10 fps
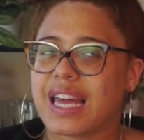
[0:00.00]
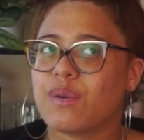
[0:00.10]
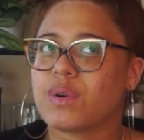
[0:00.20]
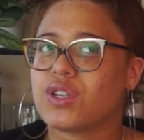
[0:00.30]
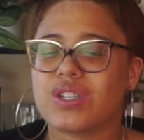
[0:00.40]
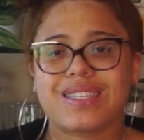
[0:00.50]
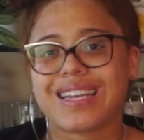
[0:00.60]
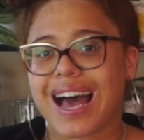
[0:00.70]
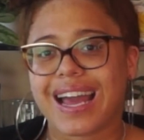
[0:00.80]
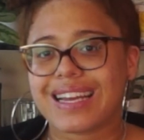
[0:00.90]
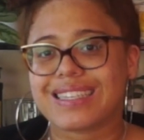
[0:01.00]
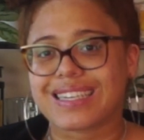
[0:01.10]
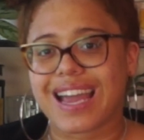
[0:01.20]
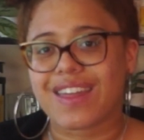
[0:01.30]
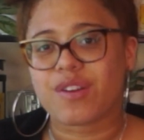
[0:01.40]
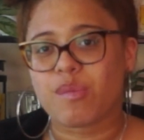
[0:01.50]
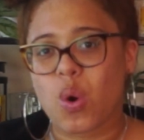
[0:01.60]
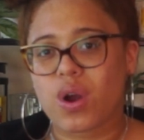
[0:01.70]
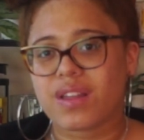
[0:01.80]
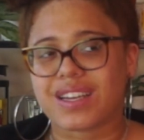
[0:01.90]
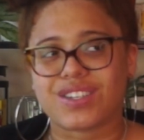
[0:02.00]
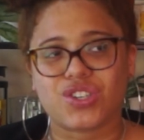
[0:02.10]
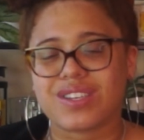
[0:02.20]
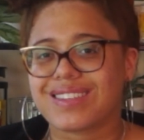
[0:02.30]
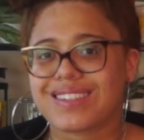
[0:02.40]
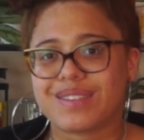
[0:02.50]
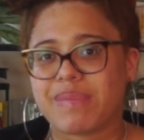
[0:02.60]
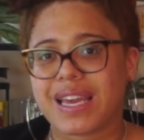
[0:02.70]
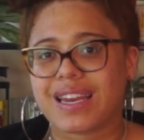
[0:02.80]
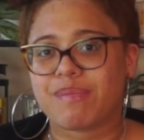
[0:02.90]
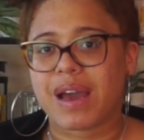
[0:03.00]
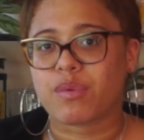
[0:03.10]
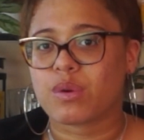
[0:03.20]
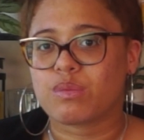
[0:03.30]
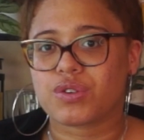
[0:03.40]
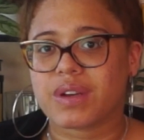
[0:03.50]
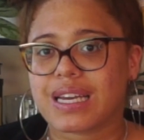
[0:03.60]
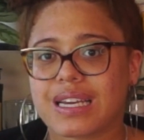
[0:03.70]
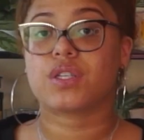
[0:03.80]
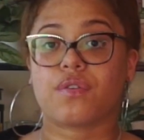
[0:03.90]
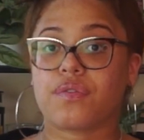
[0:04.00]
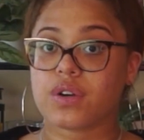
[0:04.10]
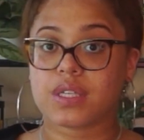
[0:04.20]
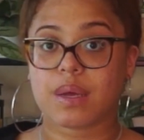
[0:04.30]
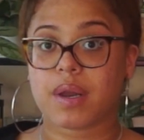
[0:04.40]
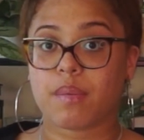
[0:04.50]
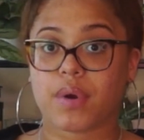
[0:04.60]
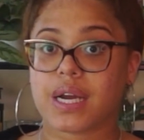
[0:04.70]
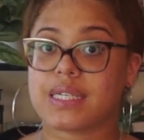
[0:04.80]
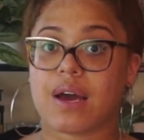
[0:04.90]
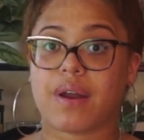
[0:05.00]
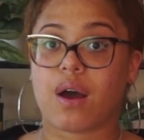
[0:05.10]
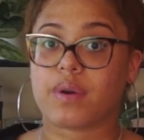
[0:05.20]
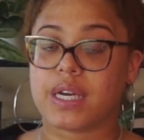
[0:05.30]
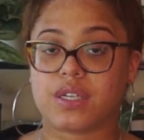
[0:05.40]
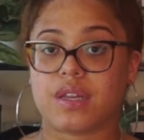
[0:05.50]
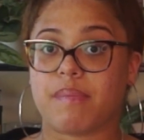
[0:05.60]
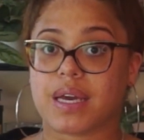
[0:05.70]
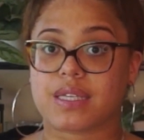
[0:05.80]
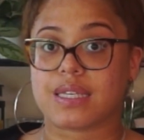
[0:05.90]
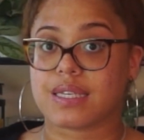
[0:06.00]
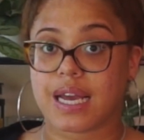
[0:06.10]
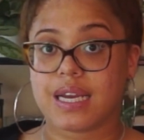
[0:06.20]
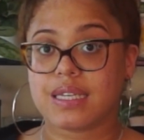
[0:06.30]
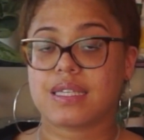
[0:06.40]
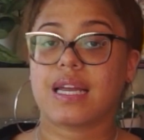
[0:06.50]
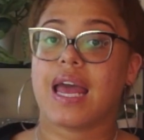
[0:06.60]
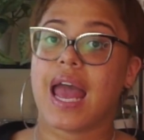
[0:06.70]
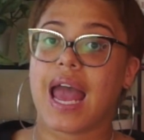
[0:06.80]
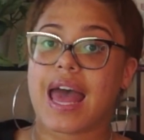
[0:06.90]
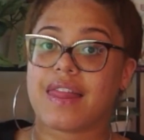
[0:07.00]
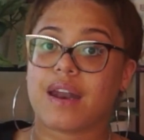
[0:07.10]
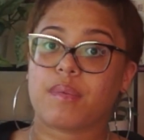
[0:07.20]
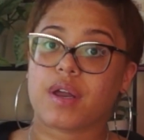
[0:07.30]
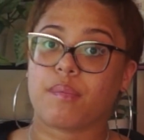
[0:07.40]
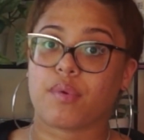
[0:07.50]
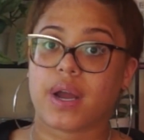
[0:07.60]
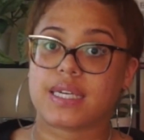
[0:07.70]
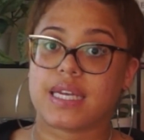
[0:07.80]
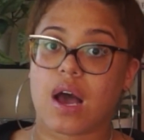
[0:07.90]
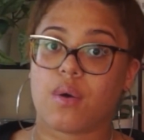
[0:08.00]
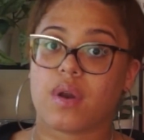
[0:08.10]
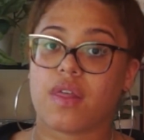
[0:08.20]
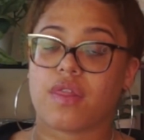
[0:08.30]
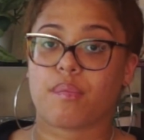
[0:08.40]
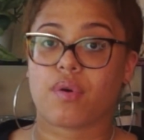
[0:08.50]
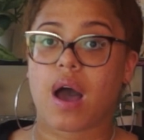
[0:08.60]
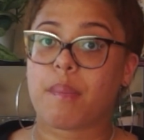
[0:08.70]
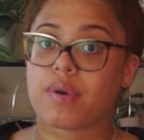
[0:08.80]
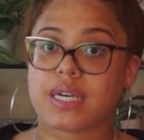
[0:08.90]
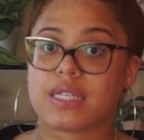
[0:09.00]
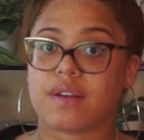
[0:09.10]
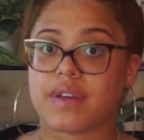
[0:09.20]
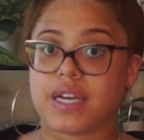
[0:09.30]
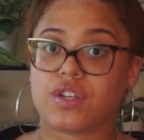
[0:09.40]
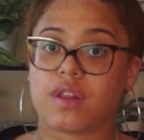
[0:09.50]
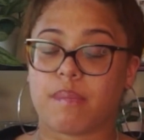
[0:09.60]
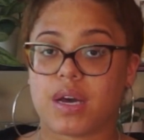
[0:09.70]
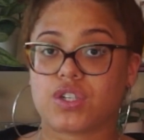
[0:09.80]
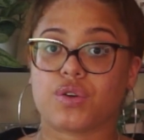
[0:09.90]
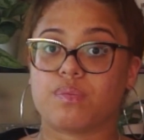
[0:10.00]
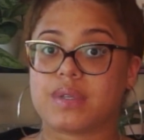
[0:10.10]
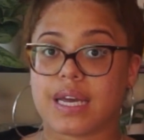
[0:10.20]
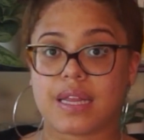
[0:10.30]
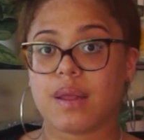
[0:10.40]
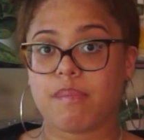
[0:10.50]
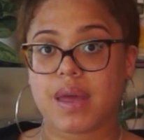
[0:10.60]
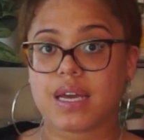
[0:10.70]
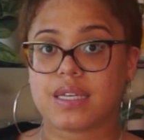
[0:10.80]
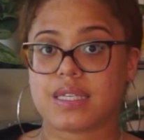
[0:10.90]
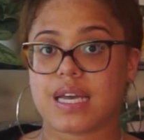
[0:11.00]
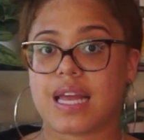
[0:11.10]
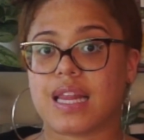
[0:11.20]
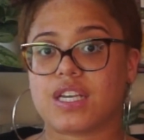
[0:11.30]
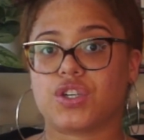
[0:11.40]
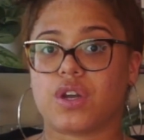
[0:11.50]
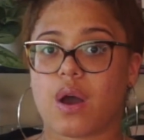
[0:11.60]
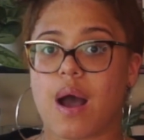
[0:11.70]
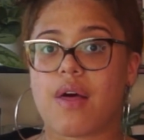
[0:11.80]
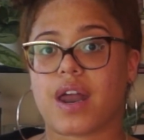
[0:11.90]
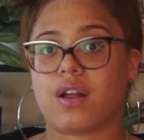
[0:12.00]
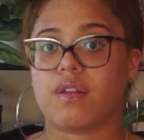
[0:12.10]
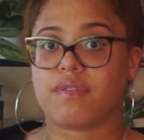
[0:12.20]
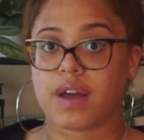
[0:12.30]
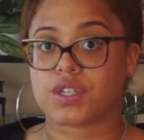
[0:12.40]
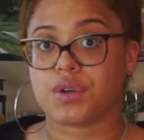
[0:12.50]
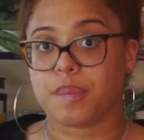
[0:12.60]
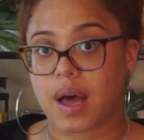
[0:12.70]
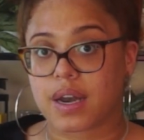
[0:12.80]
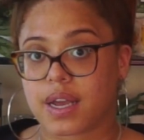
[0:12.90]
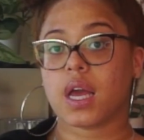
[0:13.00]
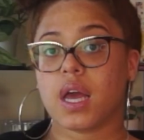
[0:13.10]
it would just tie it together more than just being in my room drinking. So first I'm going to break down how each of the mixes taste, and then I'm going to break down the properties of each of the mushrooms in the mix and let you know how that'll affect your body.